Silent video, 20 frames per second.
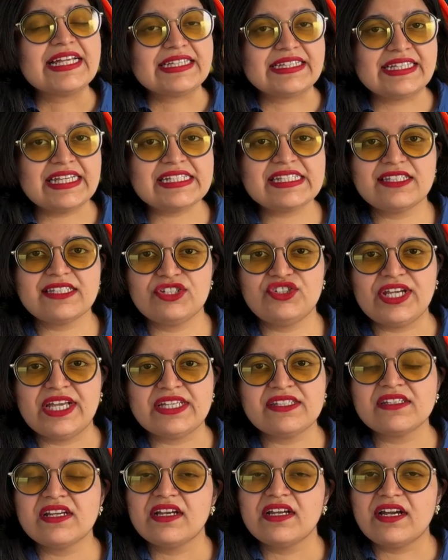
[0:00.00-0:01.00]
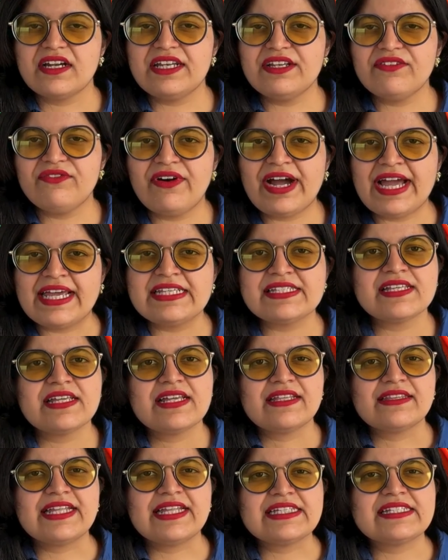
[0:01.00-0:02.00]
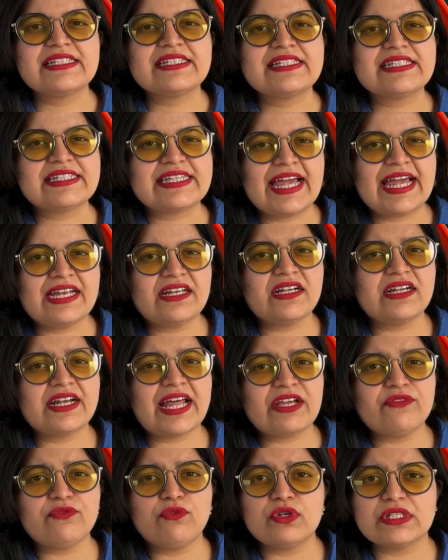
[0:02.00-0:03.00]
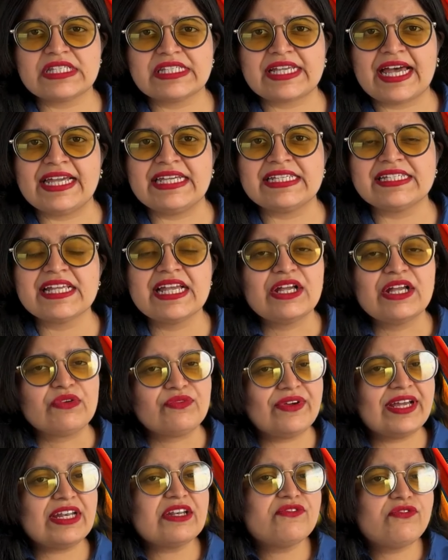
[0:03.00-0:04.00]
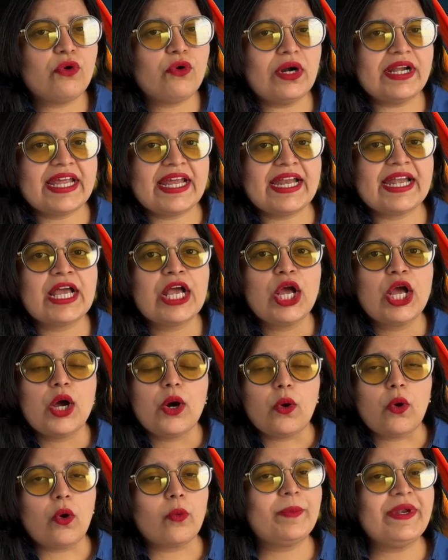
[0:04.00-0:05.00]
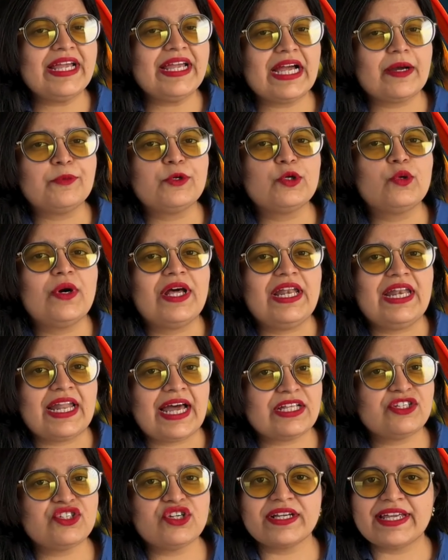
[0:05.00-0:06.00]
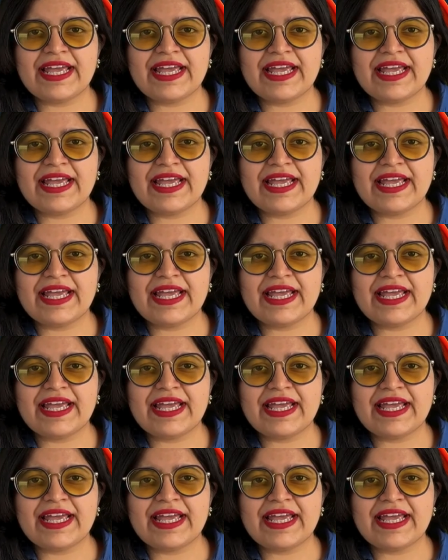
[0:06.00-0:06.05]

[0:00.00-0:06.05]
This suggests a device that's a standard iPhone size when folded, opening up to a larger